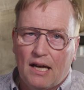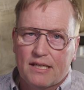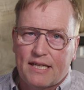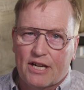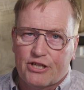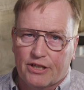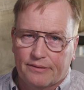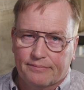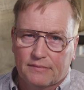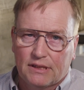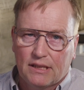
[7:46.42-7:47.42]
Session.
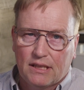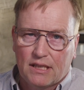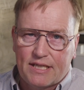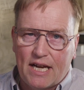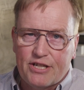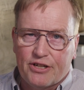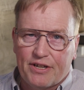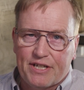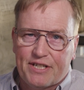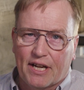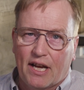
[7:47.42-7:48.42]
Session
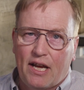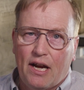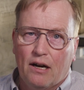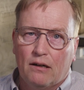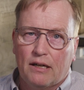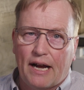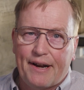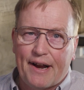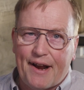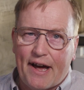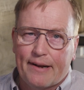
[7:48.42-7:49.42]
is a secure and
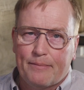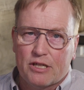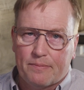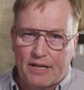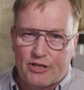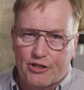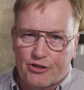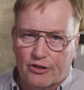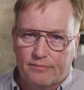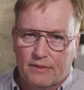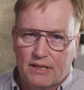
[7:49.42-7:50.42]
anonymous
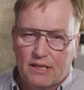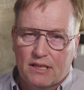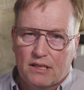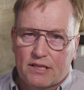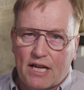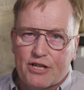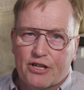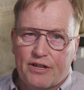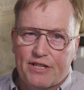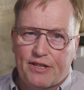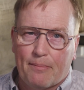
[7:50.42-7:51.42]
messenger.
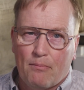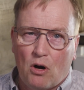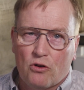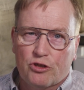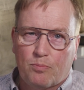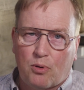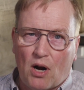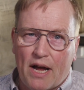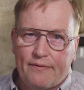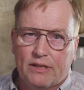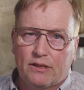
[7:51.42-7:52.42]
Session is the most
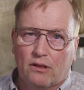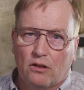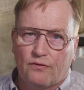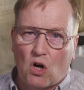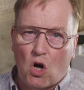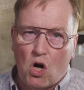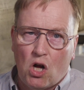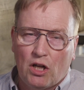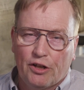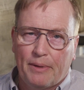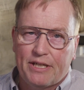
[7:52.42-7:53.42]
private of
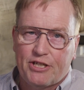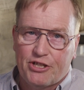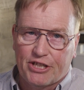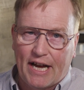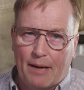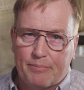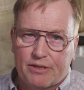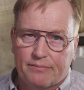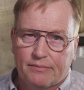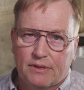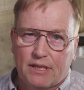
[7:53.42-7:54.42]
all the messaging apps.
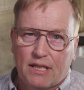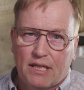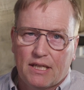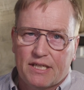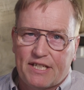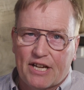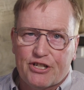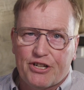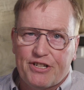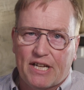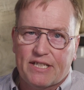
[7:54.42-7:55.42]

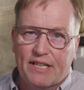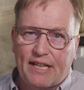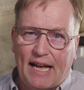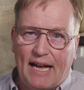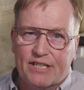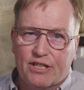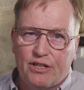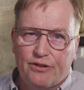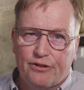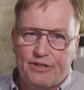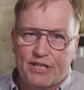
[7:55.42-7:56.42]
Session doesn't ask
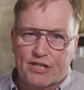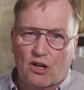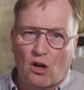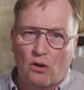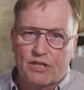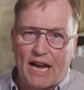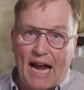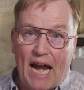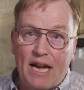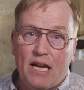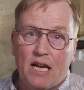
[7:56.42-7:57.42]
you to disclose
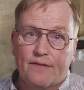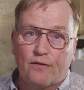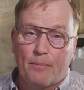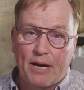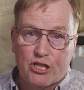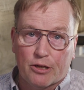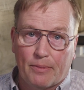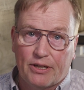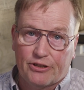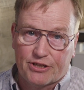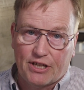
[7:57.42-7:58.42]
any information
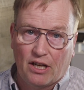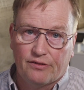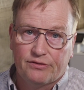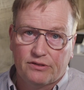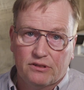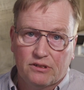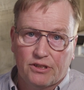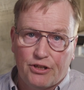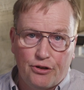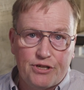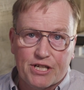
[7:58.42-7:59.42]
about yourself.
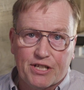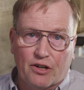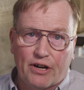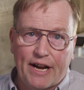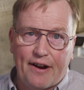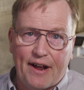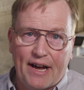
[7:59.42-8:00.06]
You just create an